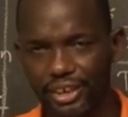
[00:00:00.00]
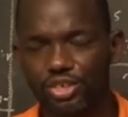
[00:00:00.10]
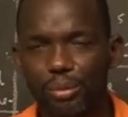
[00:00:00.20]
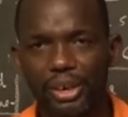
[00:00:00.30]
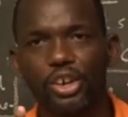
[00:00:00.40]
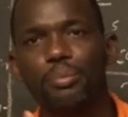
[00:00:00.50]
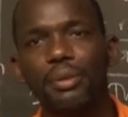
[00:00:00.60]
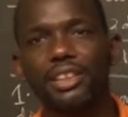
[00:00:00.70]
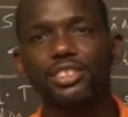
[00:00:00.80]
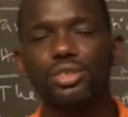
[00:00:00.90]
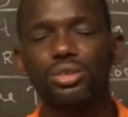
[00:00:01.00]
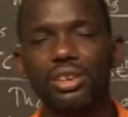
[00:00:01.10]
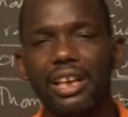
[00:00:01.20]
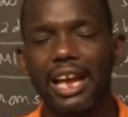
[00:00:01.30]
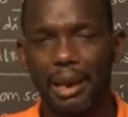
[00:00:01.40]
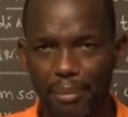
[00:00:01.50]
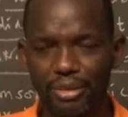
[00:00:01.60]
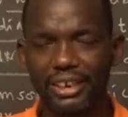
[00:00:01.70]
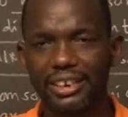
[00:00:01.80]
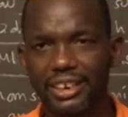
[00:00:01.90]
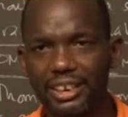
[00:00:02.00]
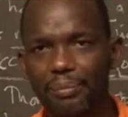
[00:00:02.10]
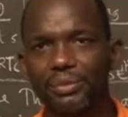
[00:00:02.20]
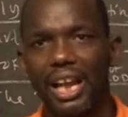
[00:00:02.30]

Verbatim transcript: So may God bless you abundantly.